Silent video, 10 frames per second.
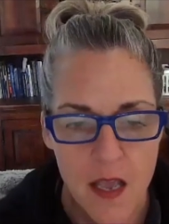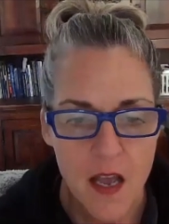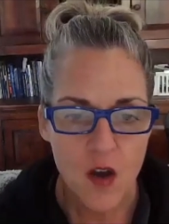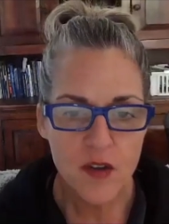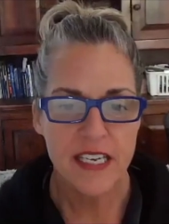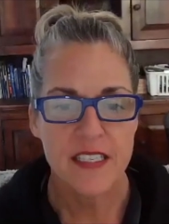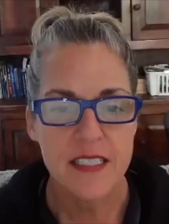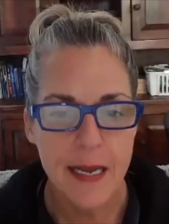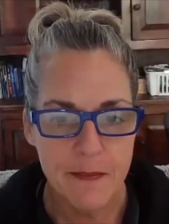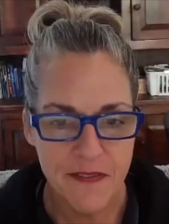Okay,
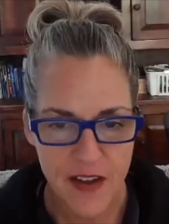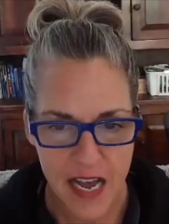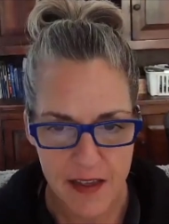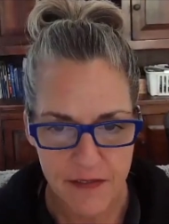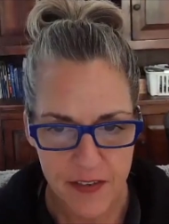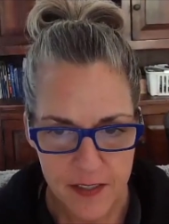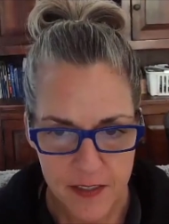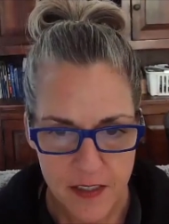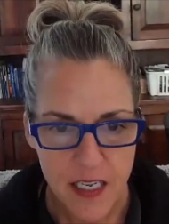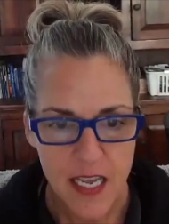step 5.
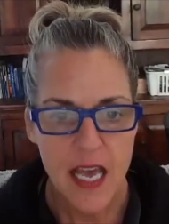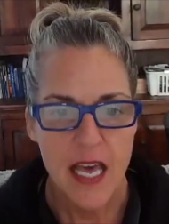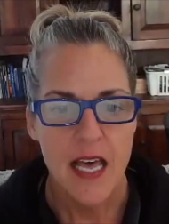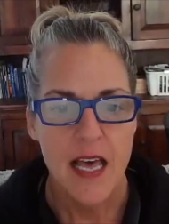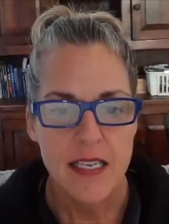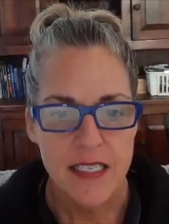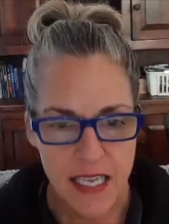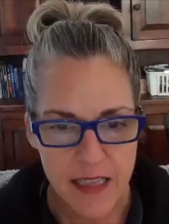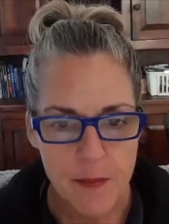Send